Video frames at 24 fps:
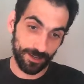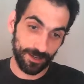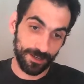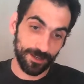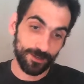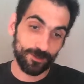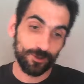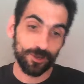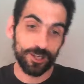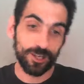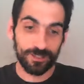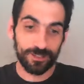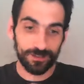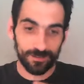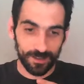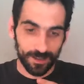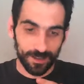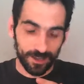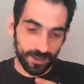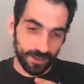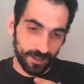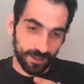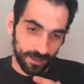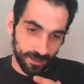So
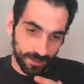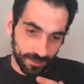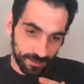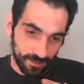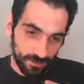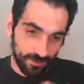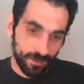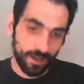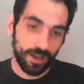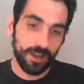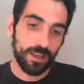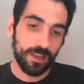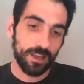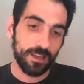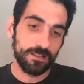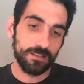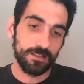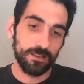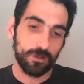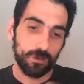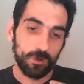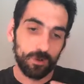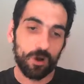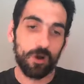it's really
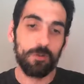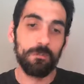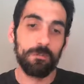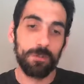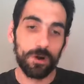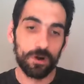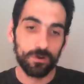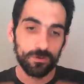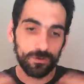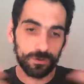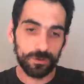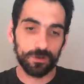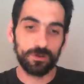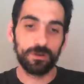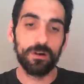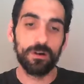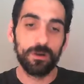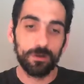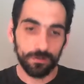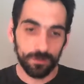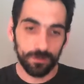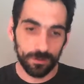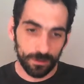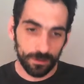easy to compose your
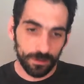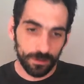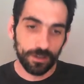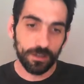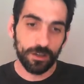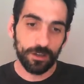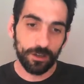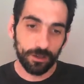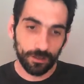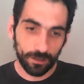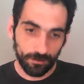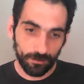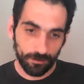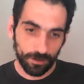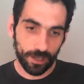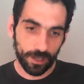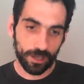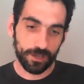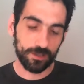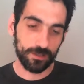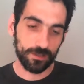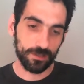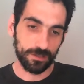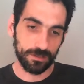own
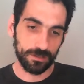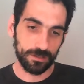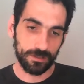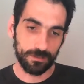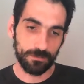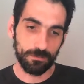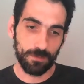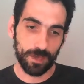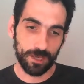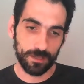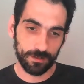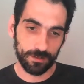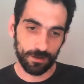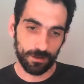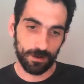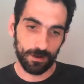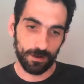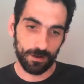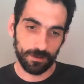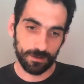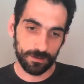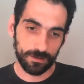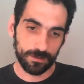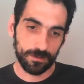notifications based on
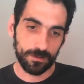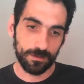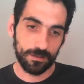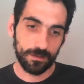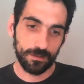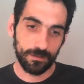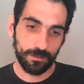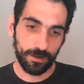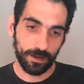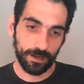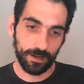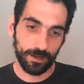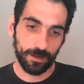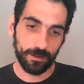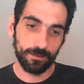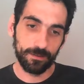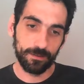logs right now.